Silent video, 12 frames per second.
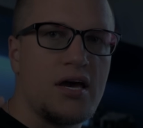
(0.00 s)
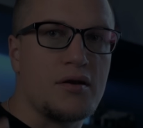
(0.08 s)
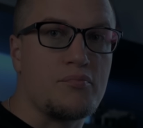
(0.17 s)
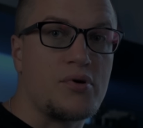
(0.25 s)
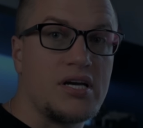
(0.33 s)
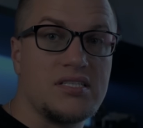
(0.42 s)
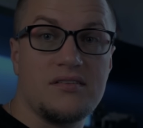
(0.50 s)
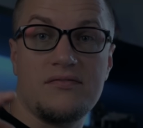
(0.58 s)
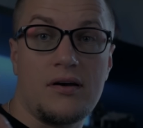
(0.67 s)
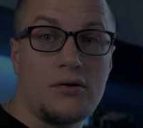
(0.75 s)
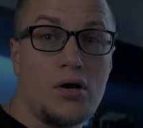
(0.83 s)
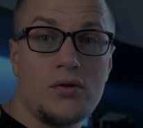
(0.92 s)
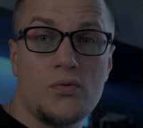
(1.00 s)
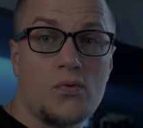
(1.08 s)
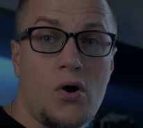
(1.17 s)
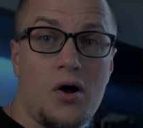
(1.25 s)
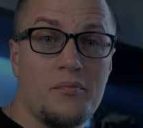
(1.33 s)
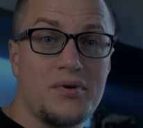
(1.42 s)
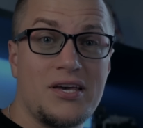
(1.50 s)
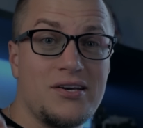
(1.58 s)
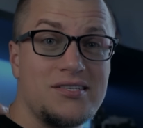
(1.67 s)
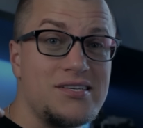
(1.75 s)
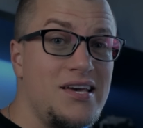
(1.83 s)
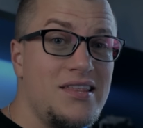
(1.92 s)
and impressive are not wrong,
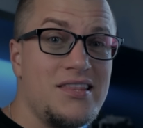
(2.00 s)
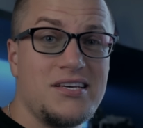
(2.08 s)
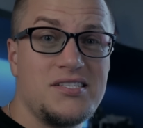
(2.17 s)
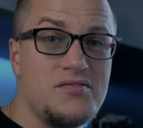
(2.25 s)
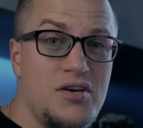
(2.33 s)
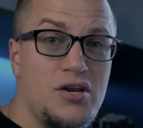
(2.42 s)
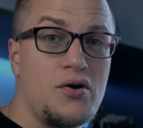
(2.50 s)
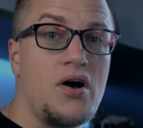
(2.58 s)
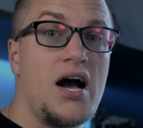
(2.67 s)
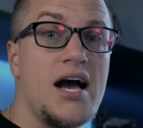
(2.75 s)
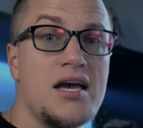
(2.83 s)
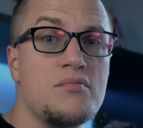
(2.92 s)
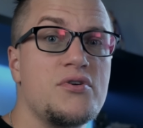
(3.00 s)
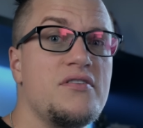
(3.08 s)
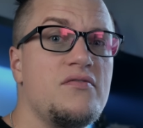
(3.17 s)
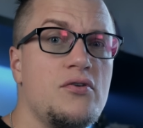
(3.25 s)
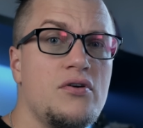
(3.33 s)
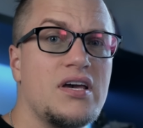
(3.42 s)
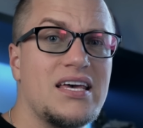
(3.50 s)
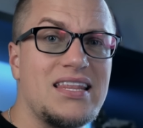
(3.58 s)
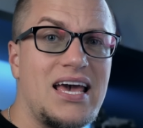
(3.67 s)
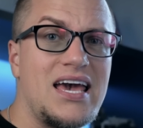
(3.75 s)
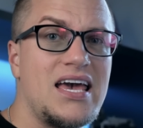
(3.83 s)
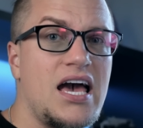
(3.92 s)
because in this video I am reviewing
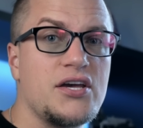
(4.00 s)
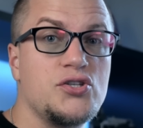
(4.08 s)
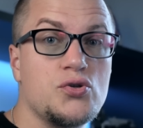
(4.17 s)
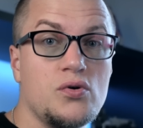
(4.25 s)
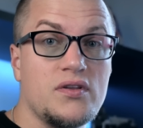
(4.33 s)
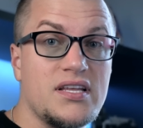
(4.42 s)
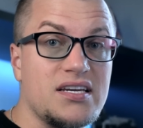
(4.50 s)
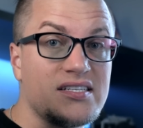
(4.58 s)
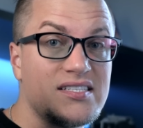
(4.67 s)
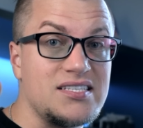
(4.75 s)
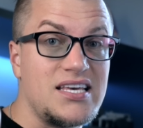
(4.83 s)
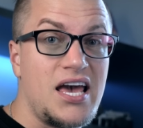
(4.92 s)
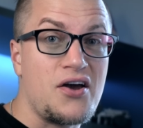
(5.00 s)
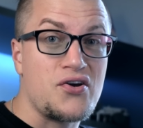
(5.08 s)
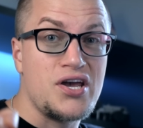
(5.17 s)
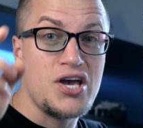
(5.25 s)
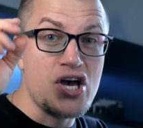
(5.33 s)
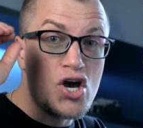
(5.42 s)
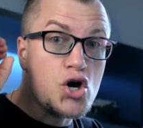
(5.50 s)
an AI tool that is scary